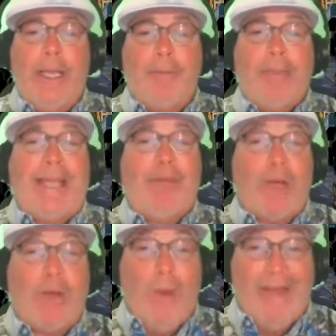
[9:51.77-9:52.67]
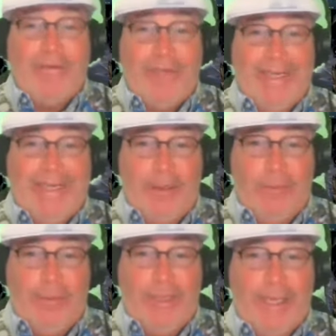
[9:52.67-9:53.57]
but they requested it.
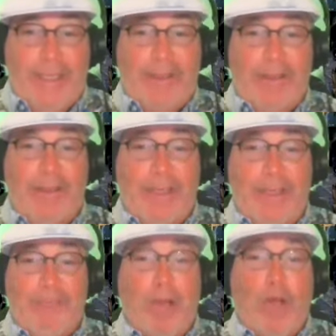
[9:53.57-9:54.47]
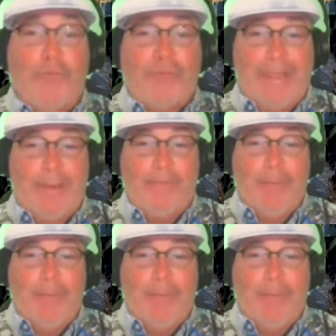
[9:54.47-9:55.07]
They didn't impose it.